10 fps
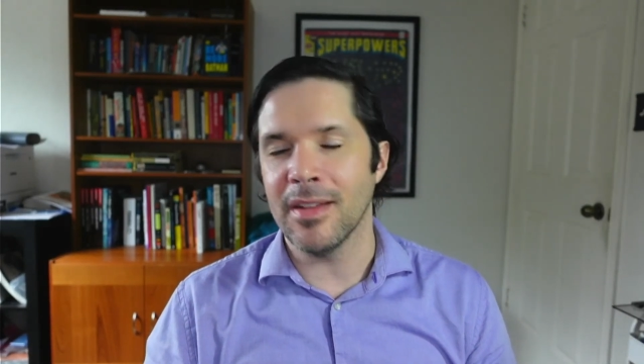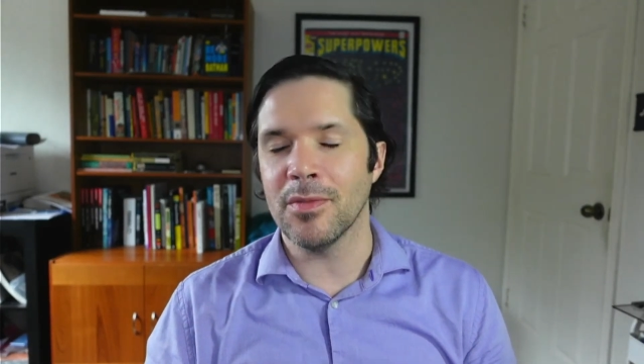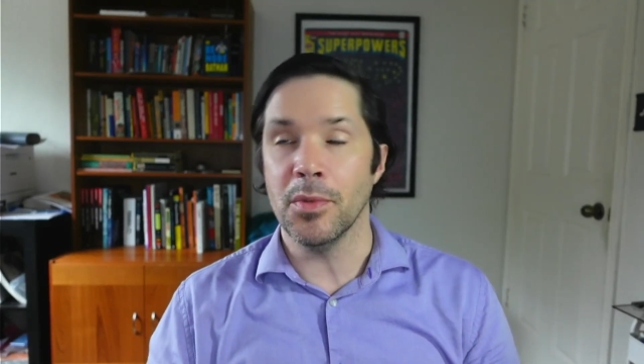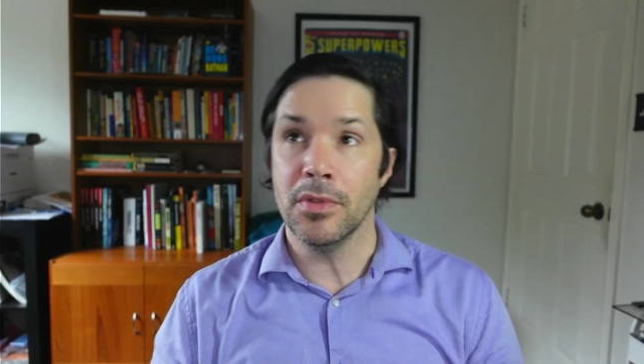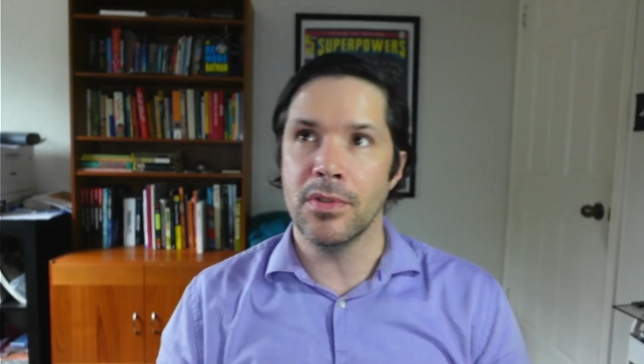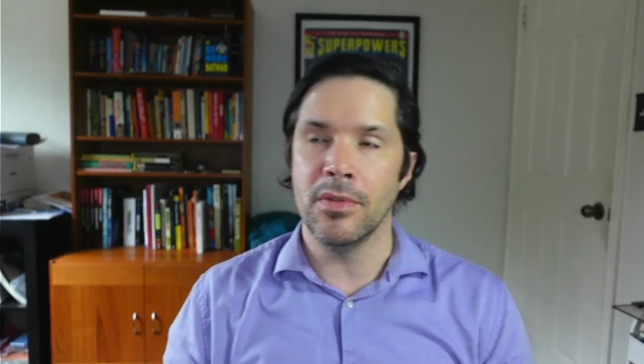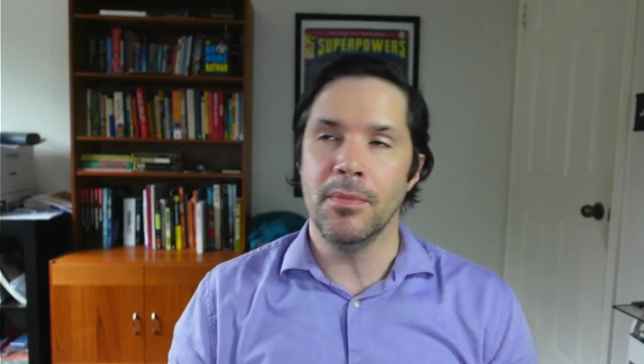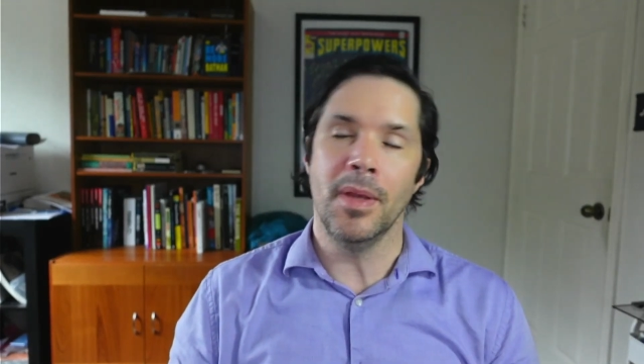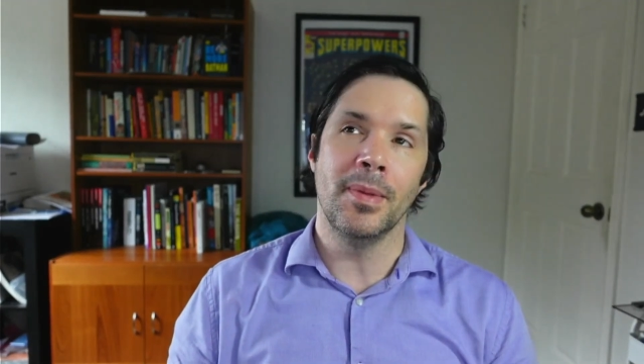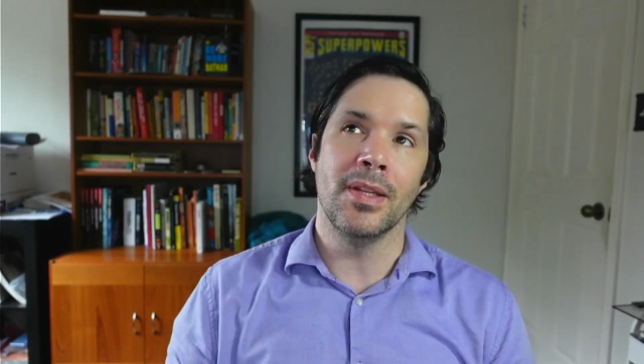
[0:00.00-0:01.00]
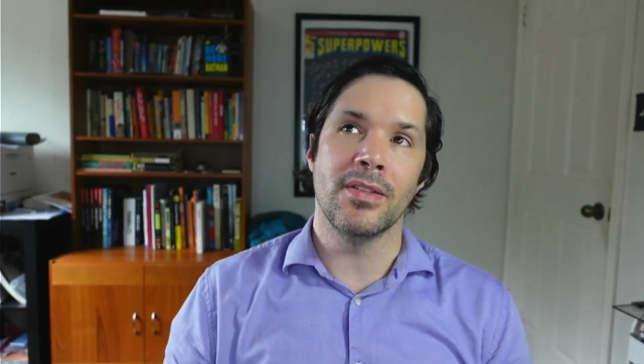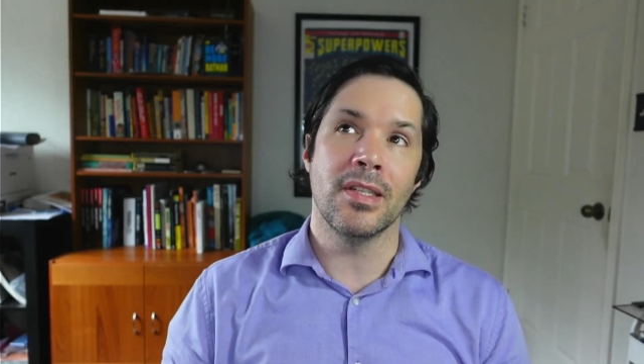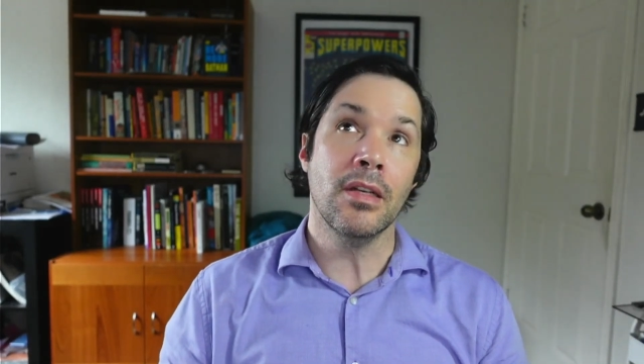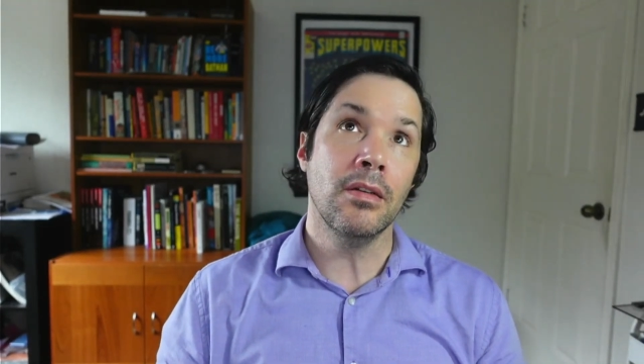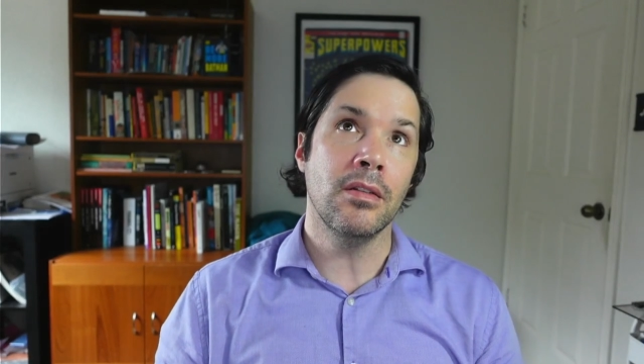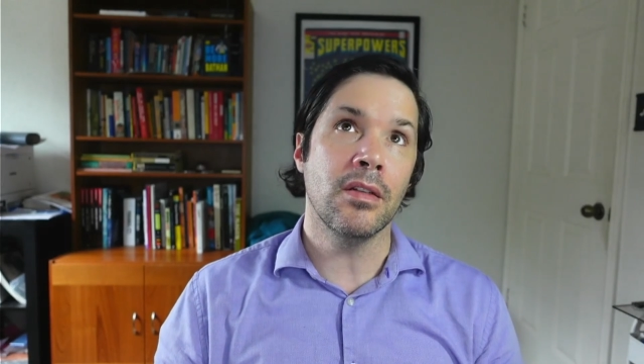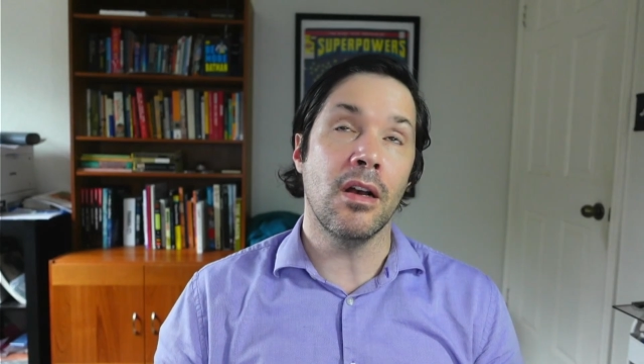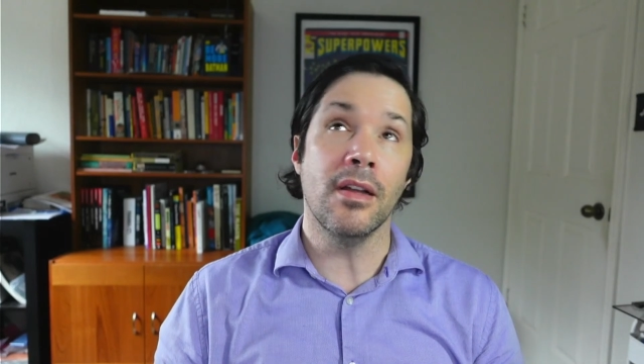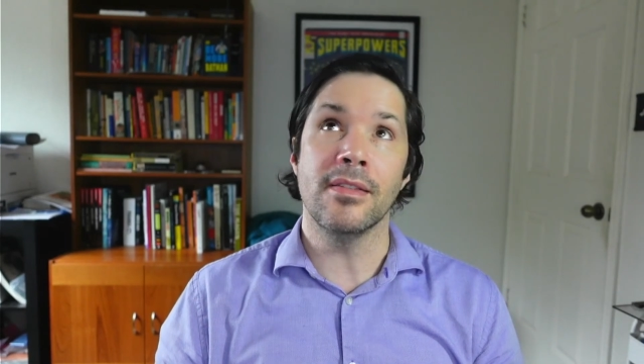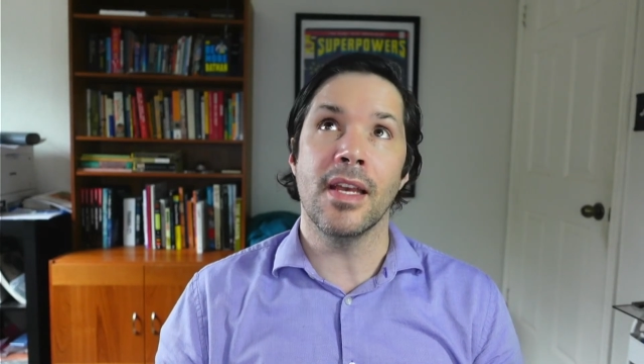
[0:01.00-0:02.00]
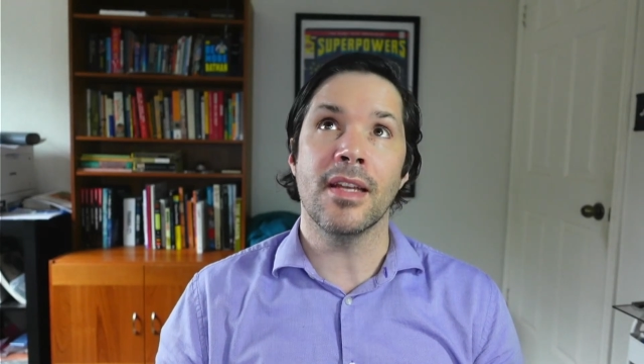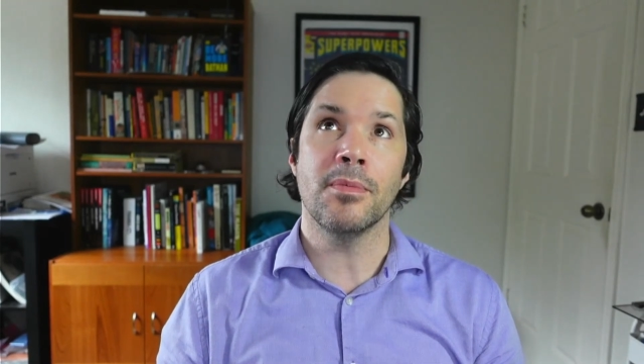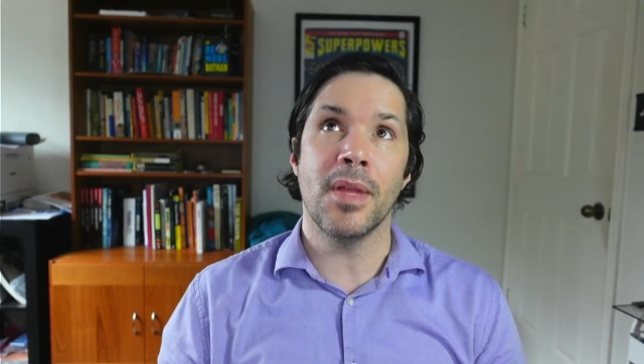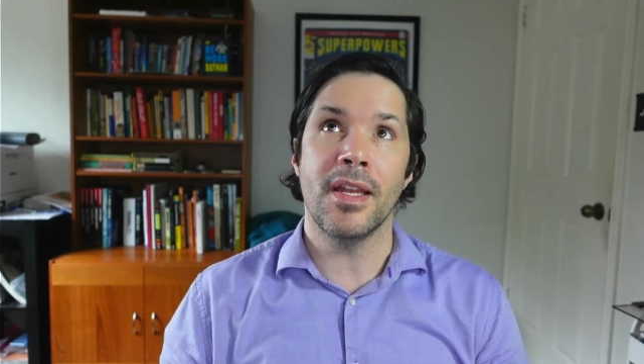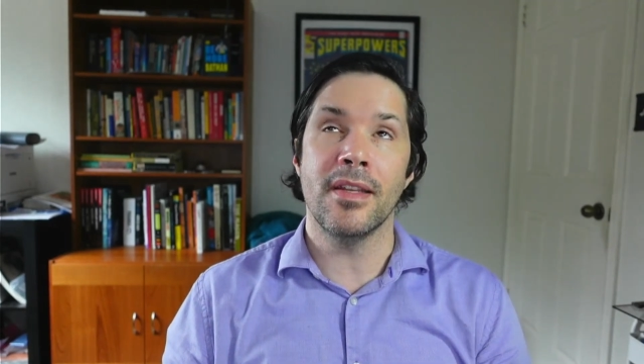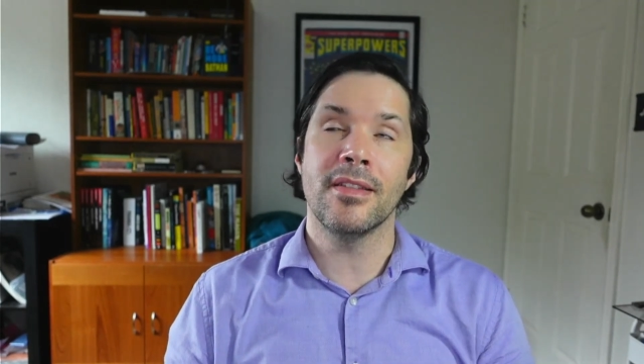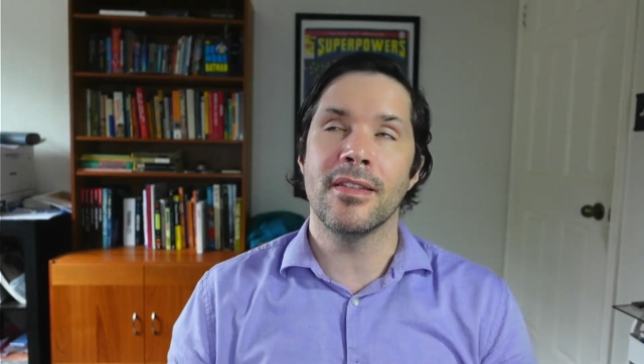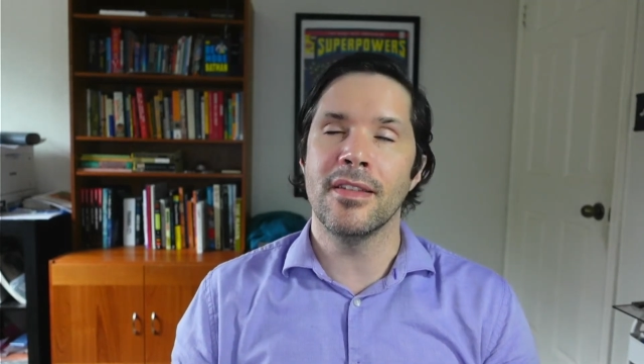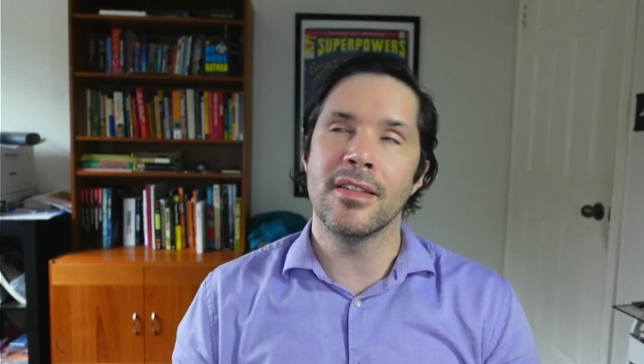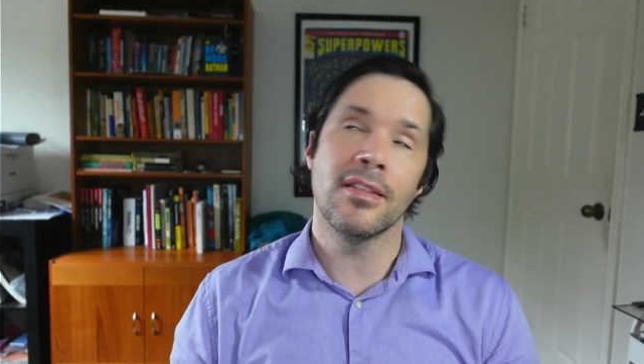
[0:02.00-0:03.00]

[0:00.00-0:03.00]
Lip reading: We'll assume maybe they're single contact planets, and this